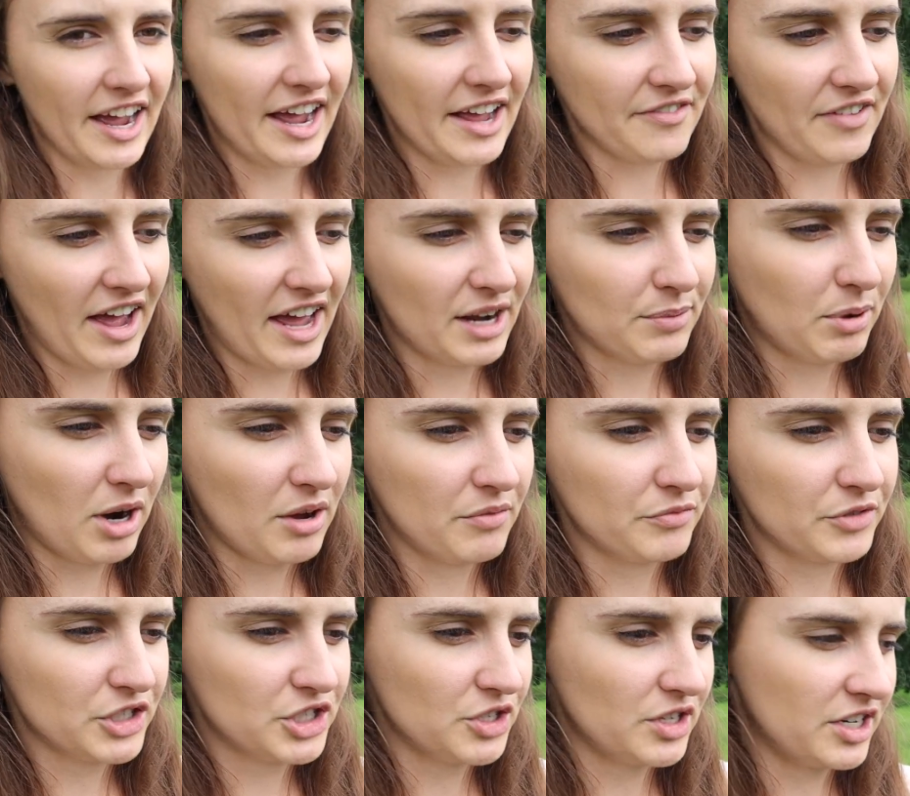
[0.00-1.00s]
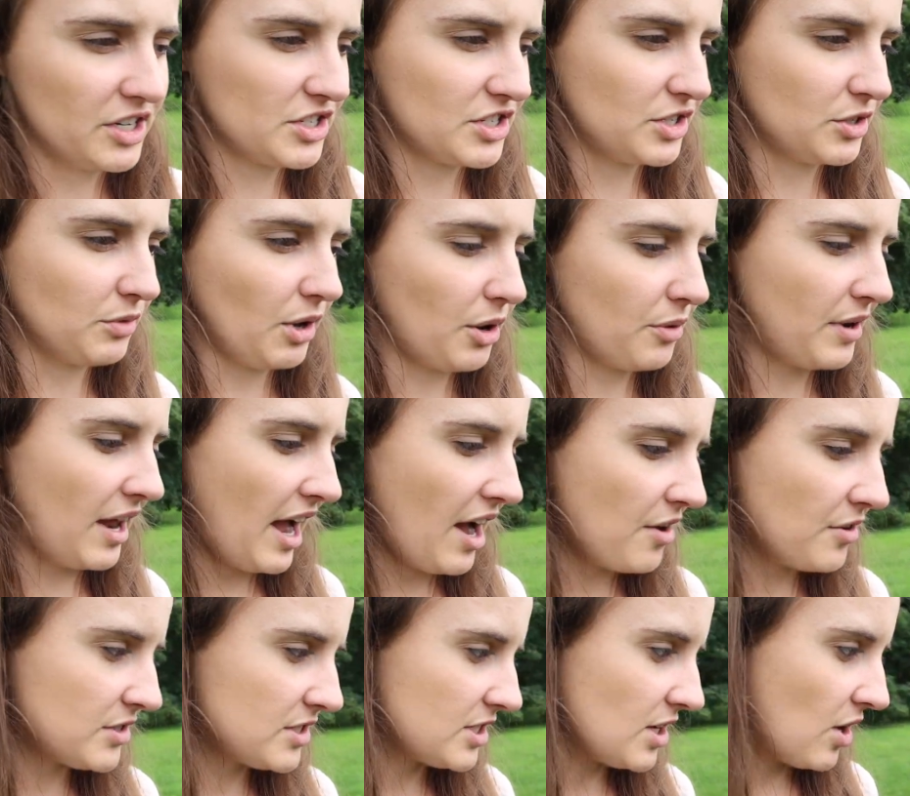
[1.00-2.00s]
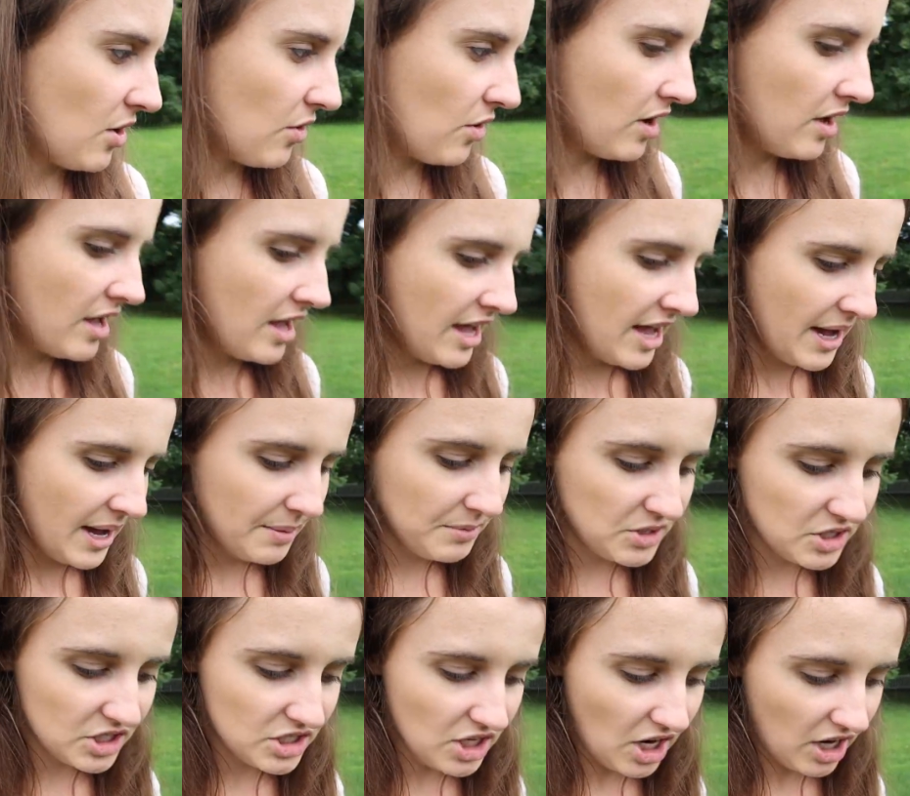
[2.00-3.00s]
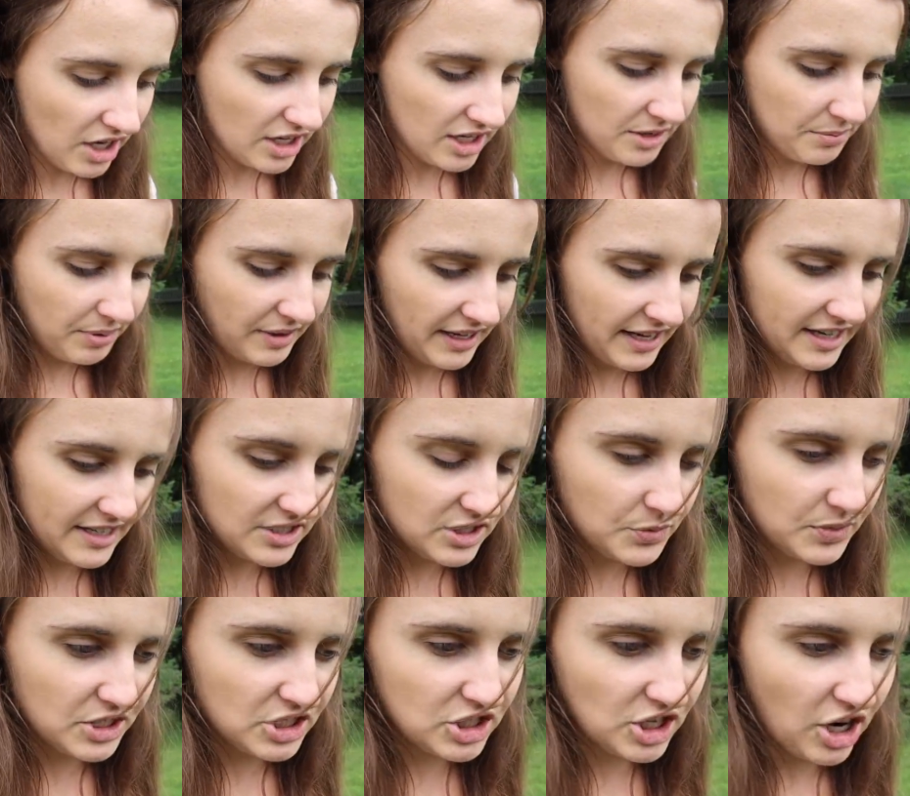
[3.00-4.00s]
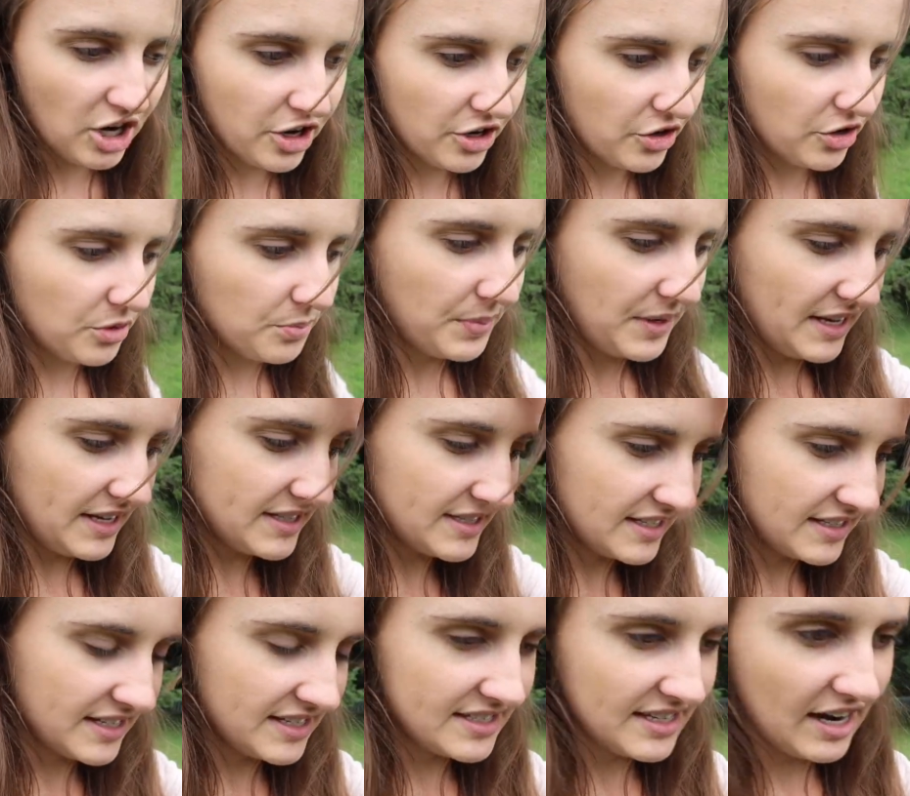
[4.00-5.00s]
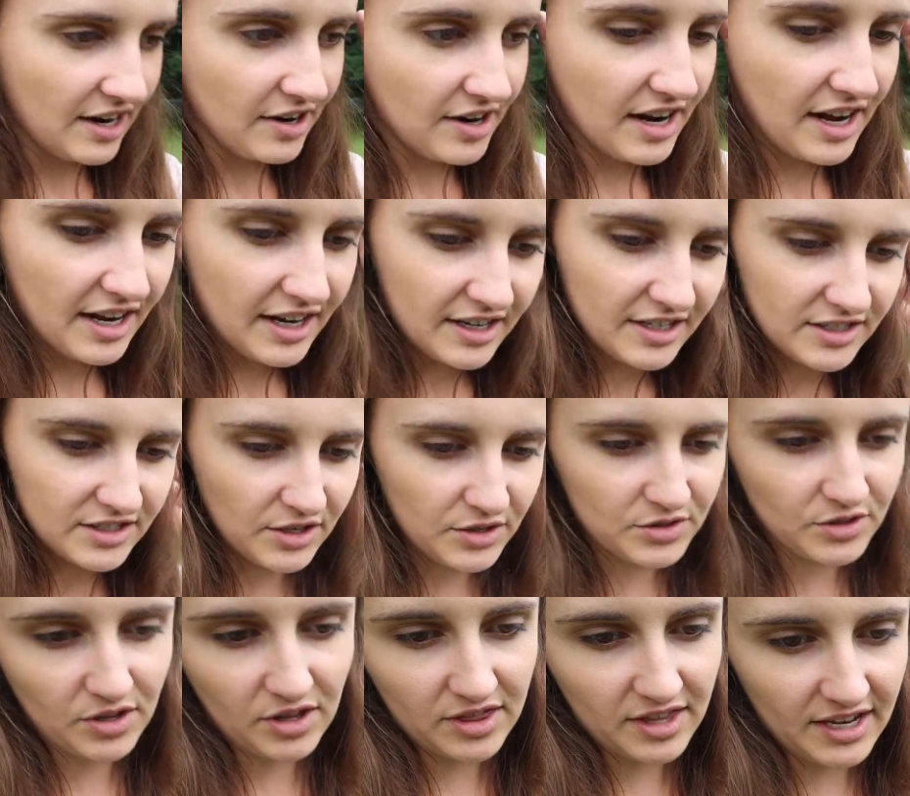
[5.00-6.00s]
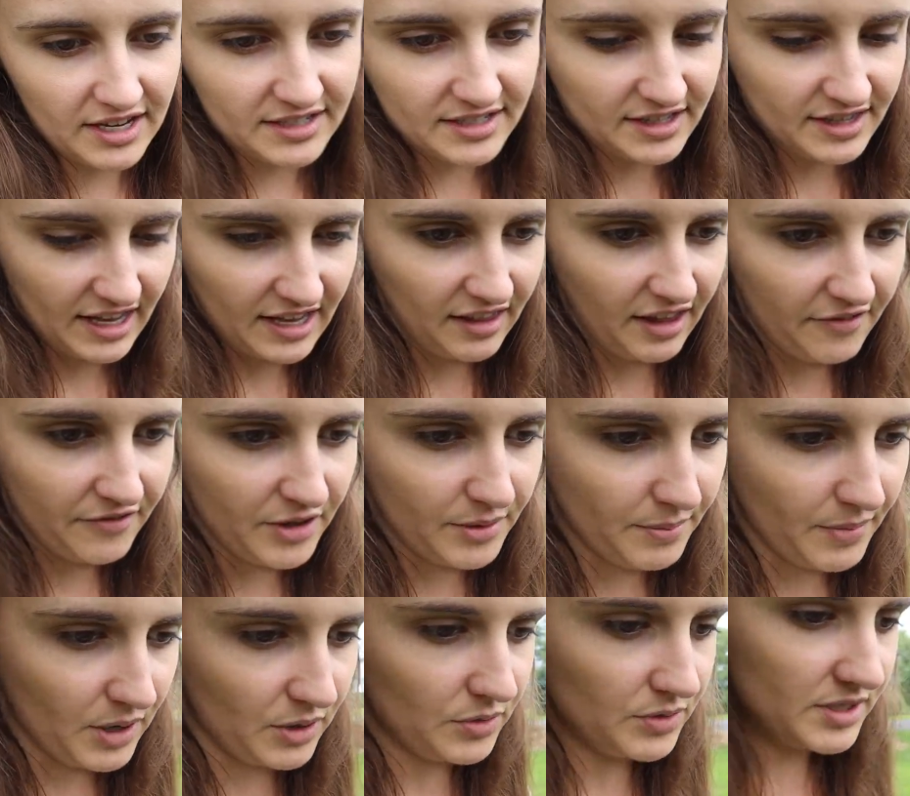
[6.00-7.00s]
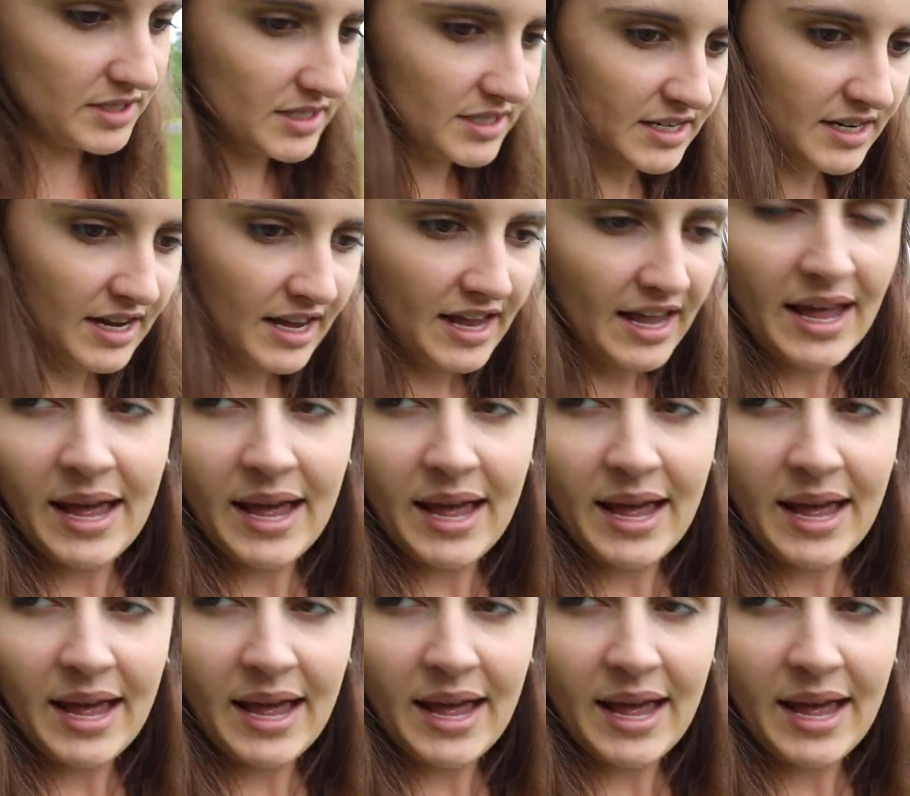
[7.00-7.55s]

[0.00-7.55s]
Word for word: I've had a problem for two years in a row now, so I'm just not gonna plant Swiss chard or beets in this area because those are the things that they love the most.